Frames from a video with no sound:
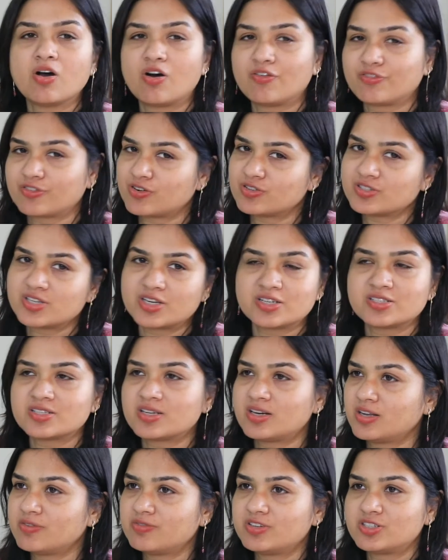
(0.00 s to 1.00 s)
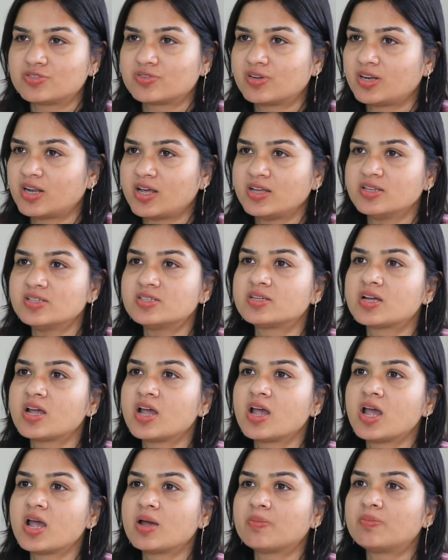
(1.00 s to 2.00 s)
Of course, it is individualized,
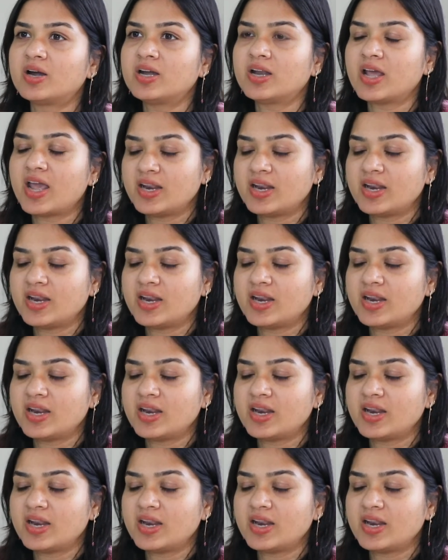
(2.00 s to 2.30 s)
but